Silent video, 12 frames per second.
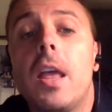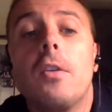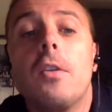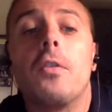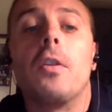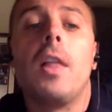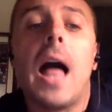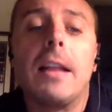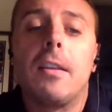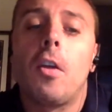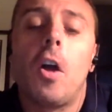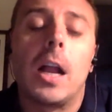So there's a lot
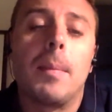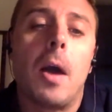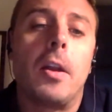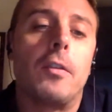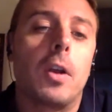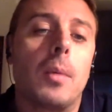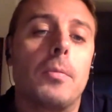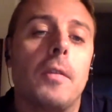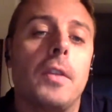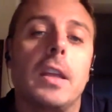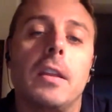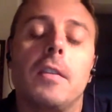to talk about in terms of
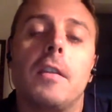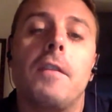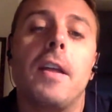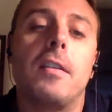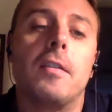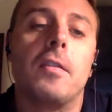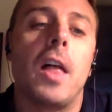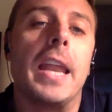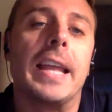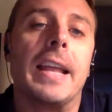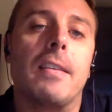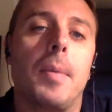the defensive line
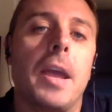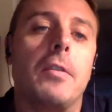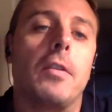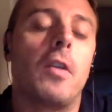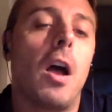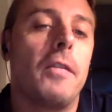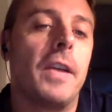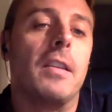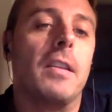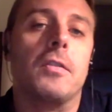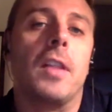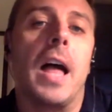against the Patriots
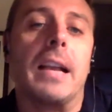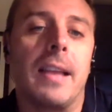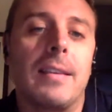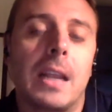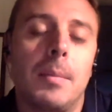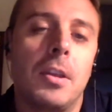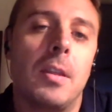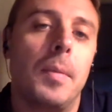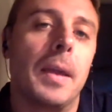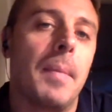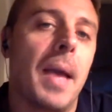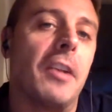offensive line, because that's going to be the
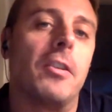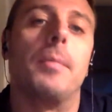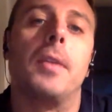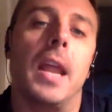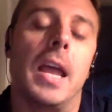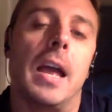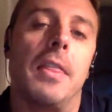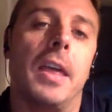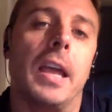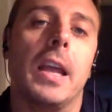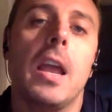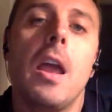big matchup today, I
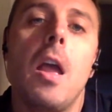think,